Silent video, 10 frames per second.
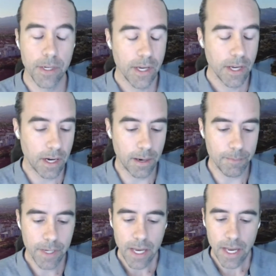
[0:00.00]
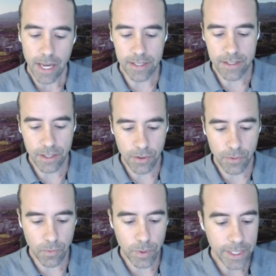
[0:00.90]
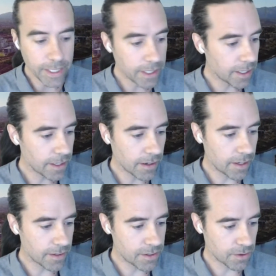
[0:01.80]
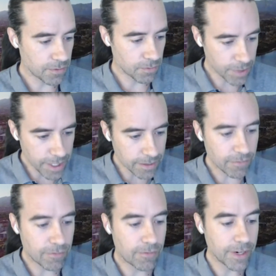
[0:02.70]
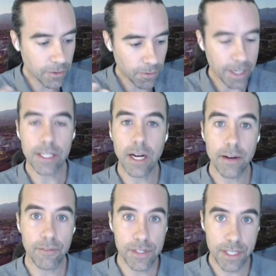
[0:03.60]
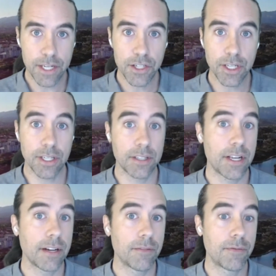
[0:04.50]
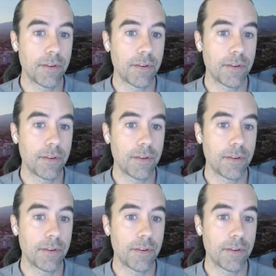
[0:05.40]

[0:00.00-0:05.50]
And so we need a sort of reinvigorated conversation and a set of